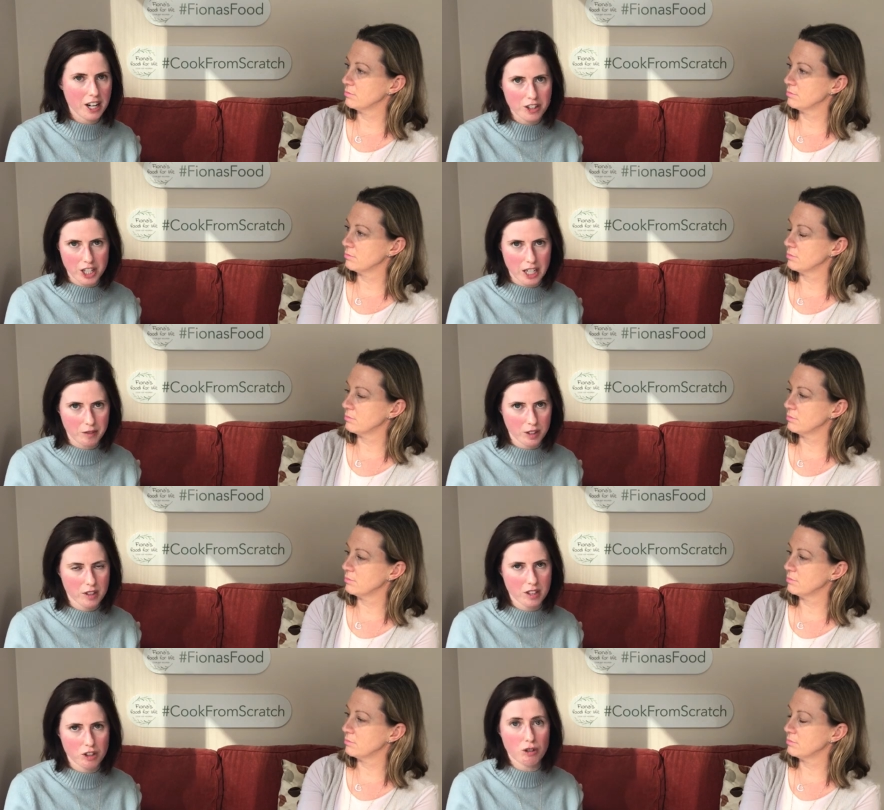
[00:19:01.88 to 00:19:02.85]
Speaker 1: energy
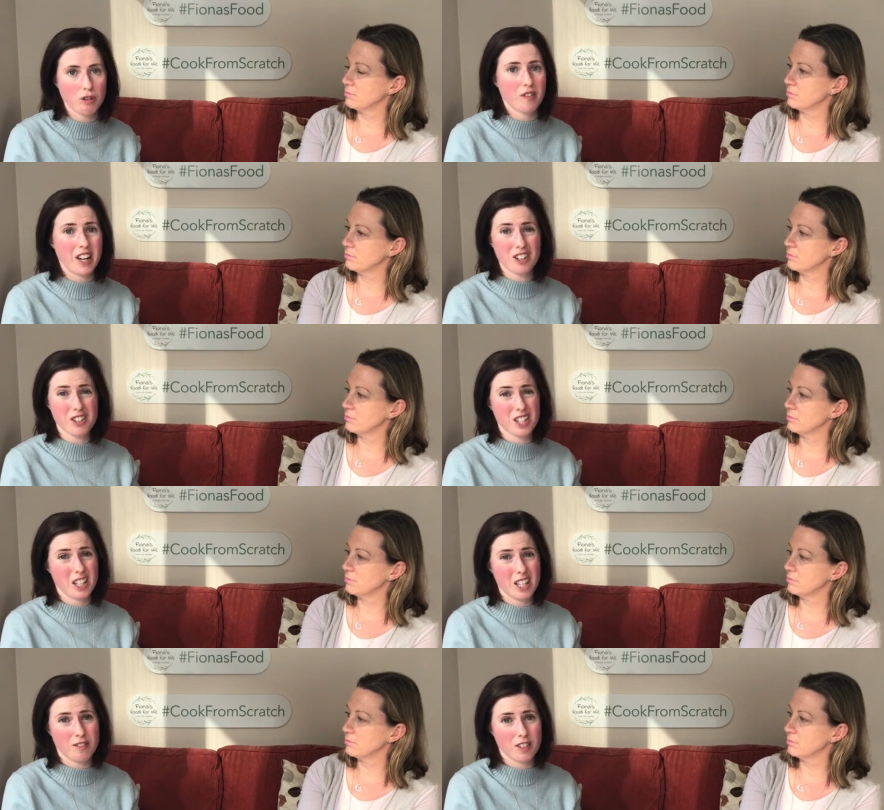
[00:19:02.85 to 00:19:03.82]
levels. Do you have energy
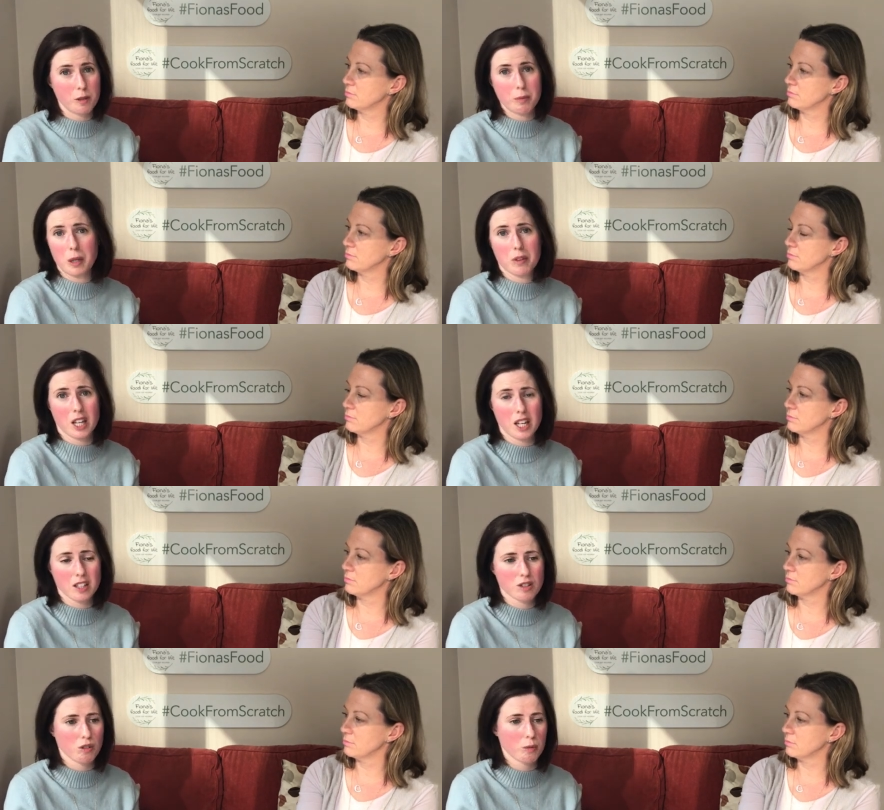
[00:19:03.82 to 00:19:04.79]
in the evening to play with the
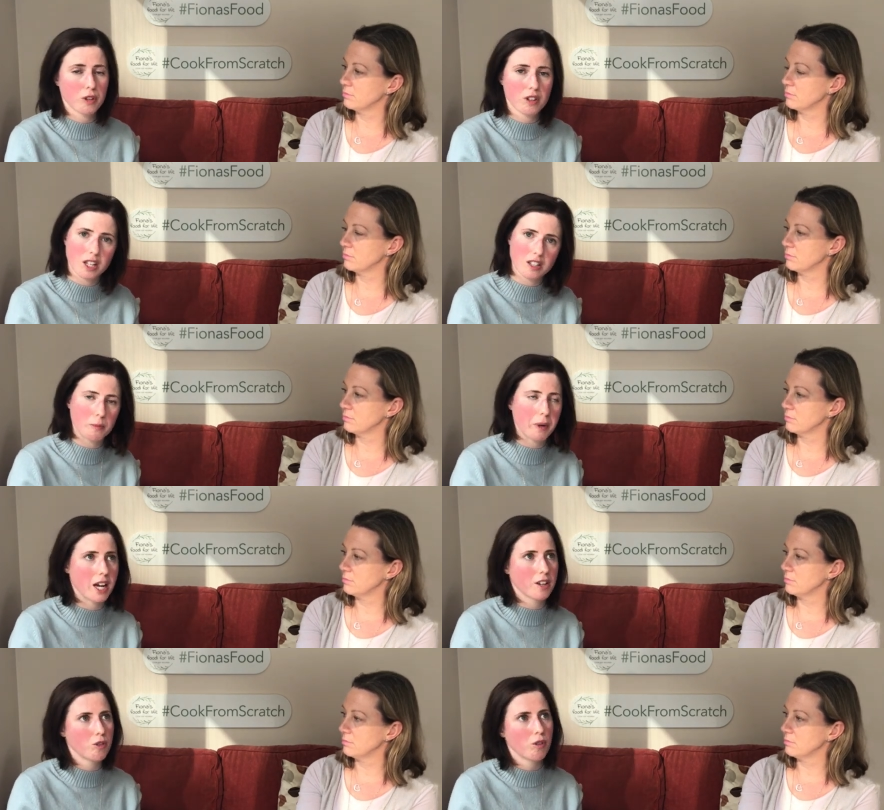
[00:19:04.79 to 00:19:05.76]
kids or put the kids to
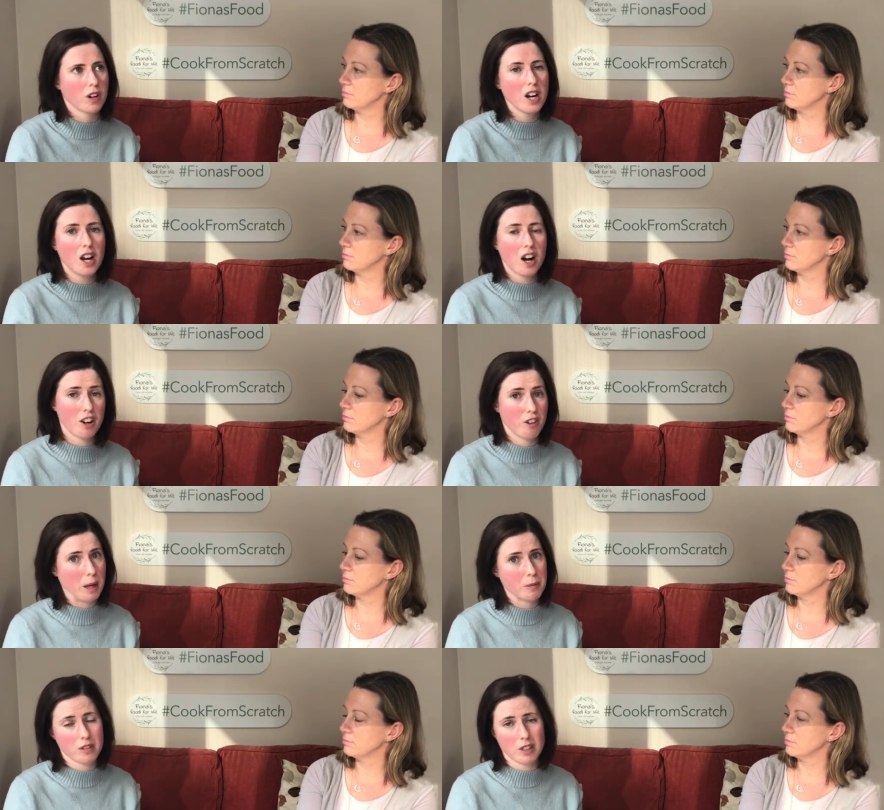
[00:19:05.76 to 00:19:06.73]
bed, or are you
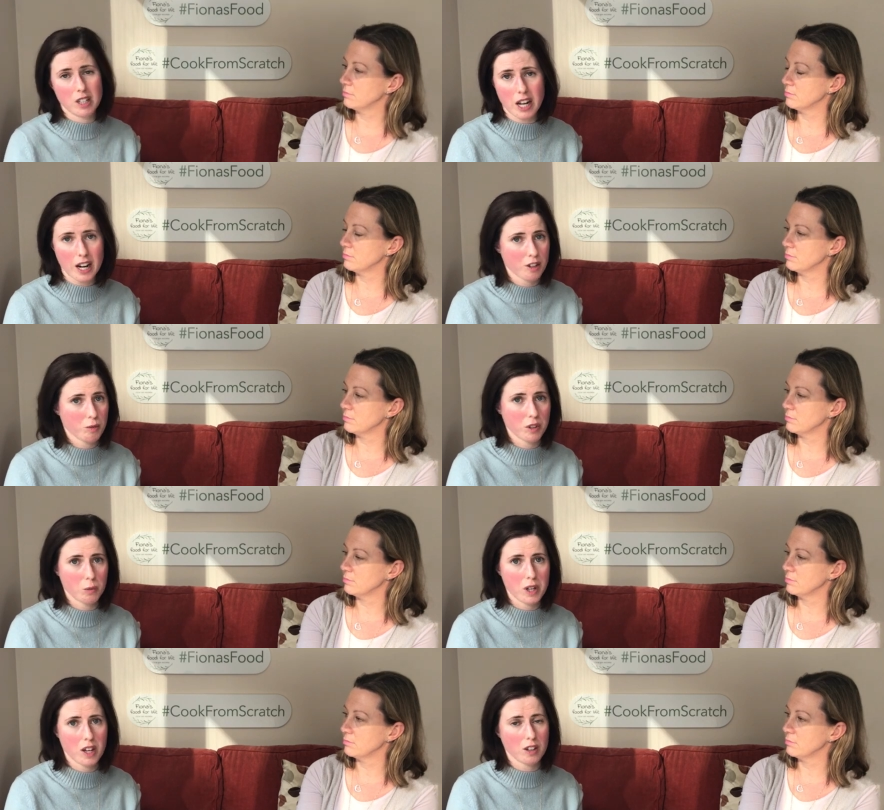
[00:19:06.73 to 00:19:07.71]
absolutely knackered when
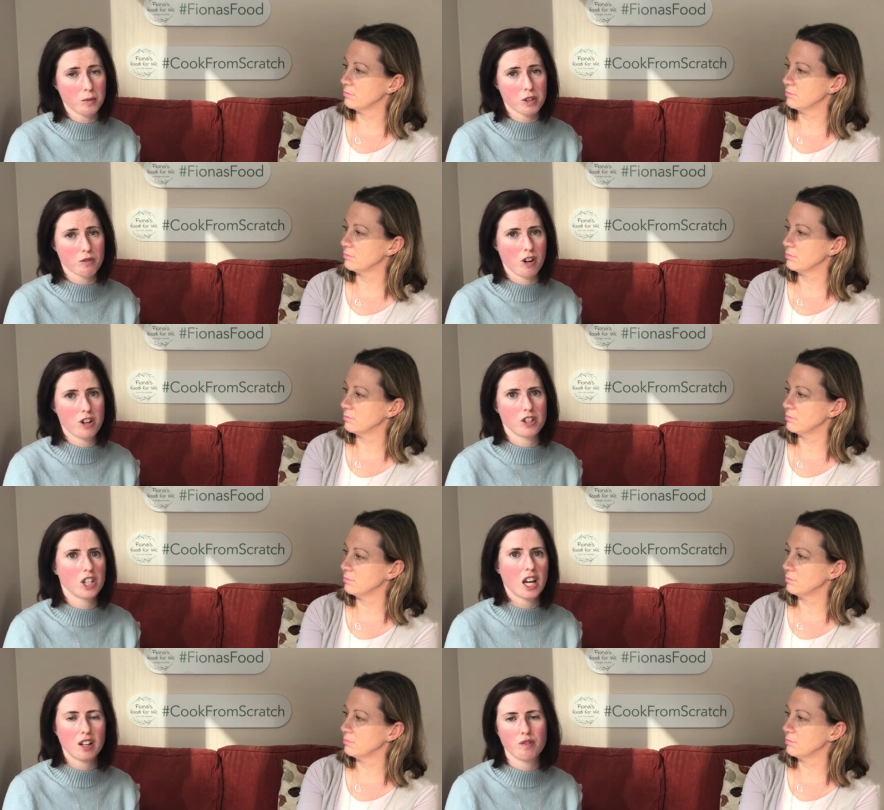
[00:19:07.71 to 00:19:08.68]
the weekend comes around and
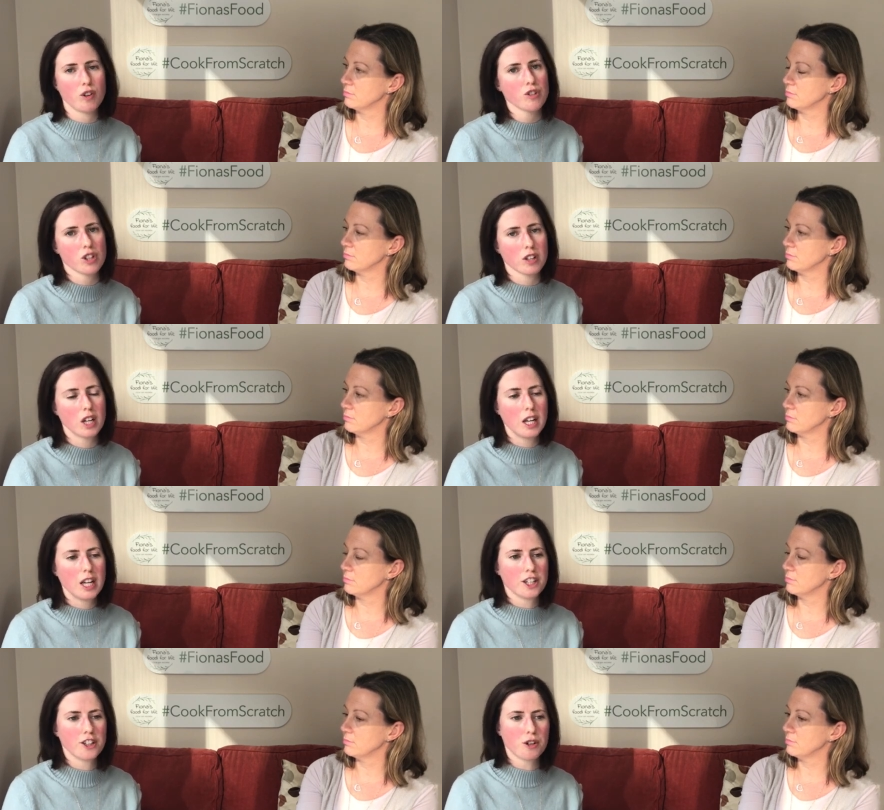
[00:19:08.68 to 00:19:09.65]
you can't function?
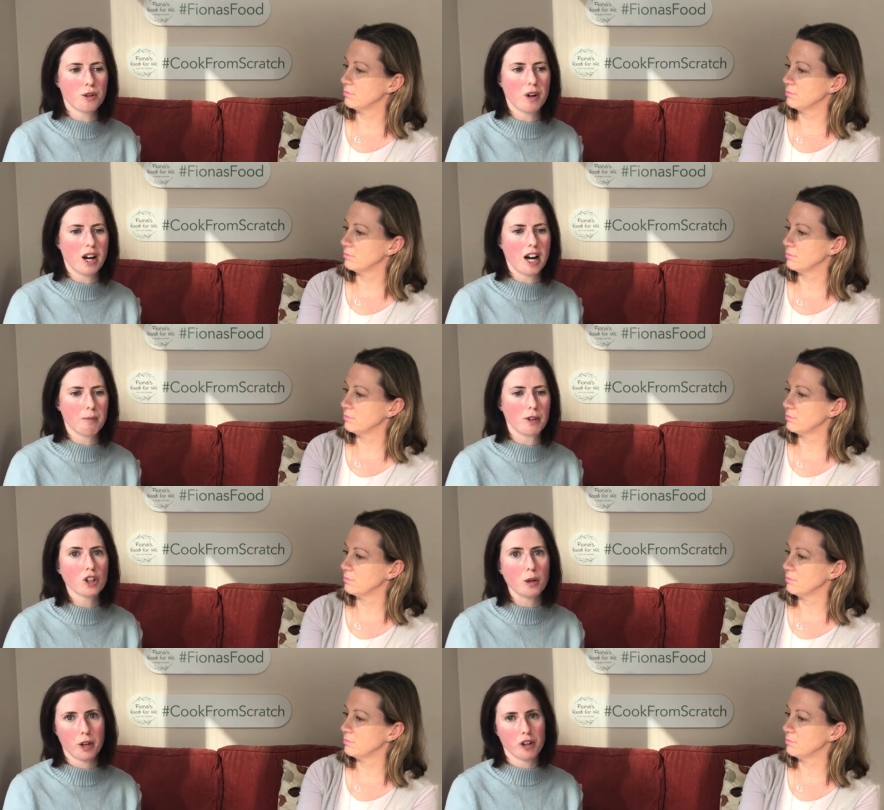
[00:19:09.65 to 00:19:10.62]
You know,
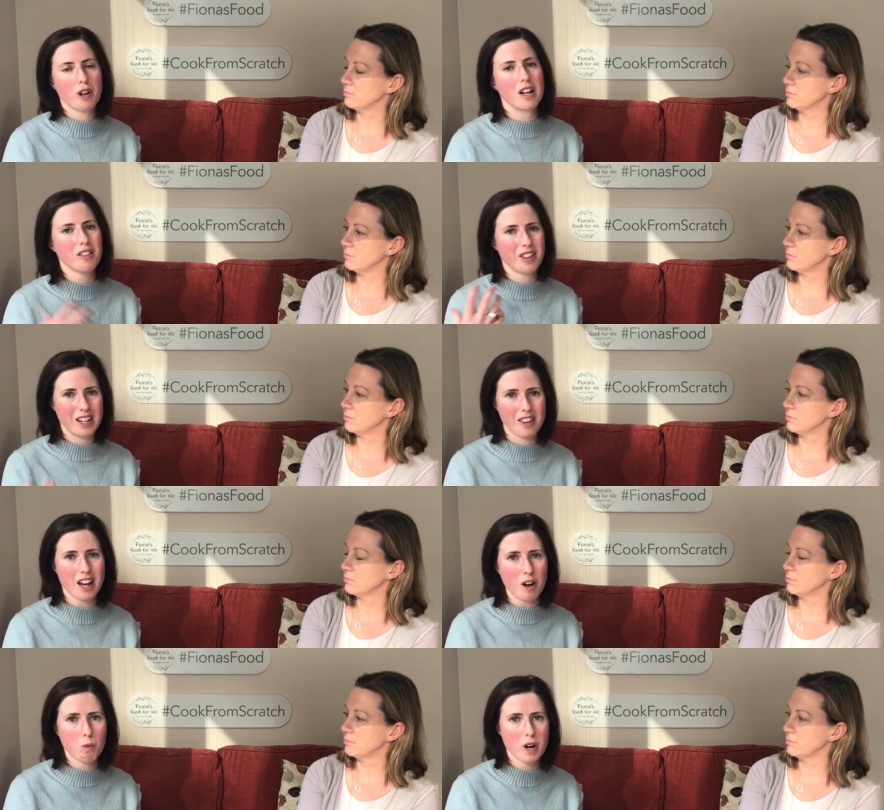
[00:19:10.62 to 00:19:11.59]
look about your health in
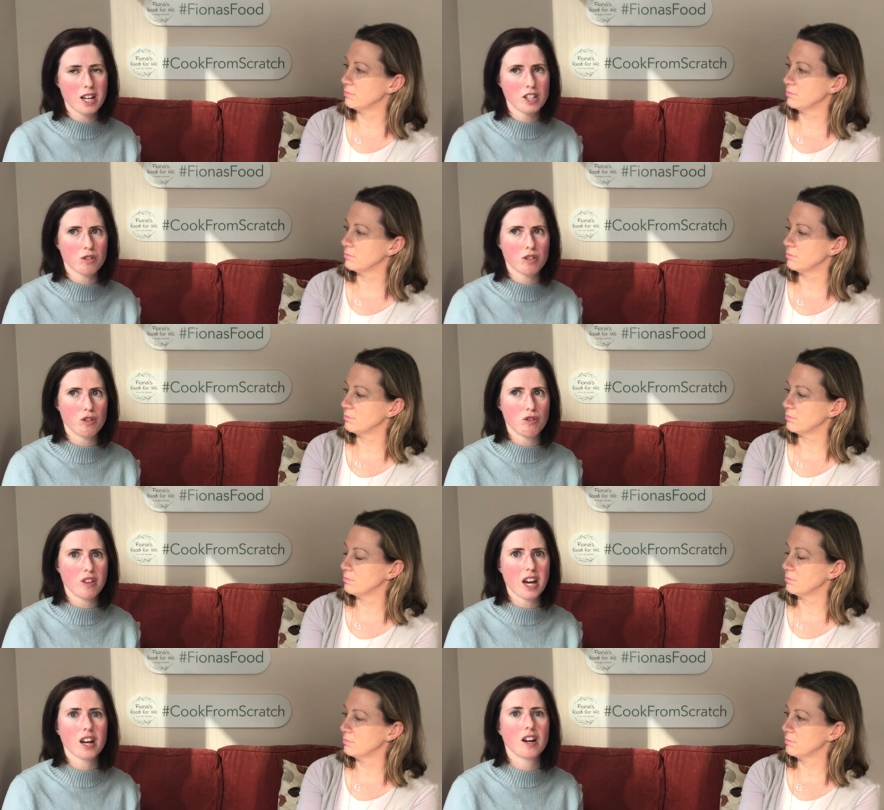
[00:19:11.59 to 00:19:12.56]
that way, so that you
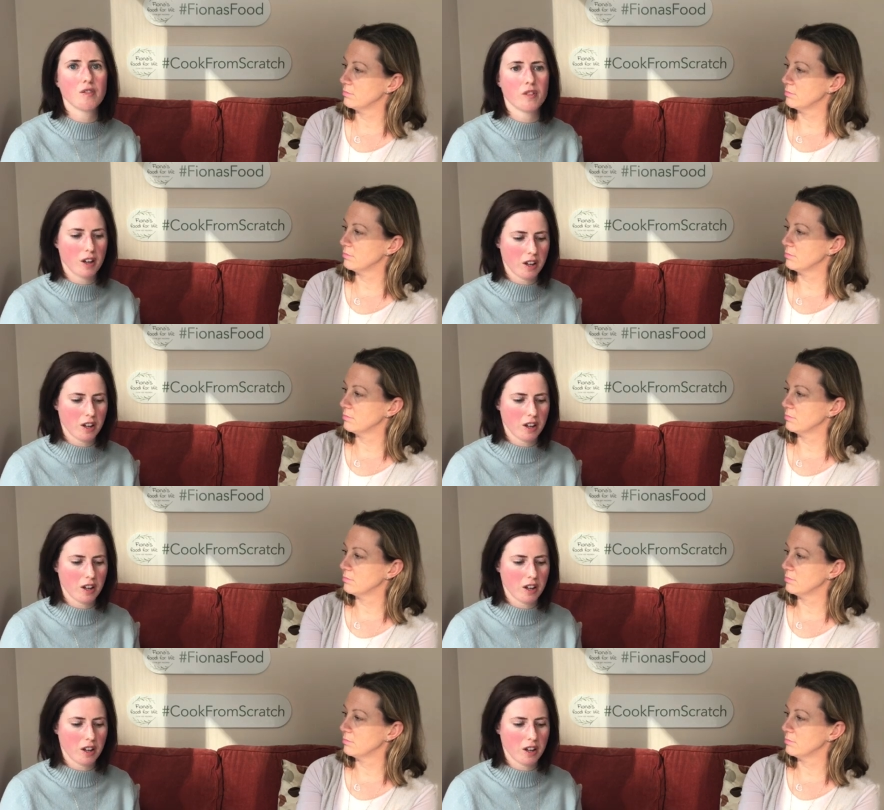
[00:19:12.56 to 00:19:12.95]
then have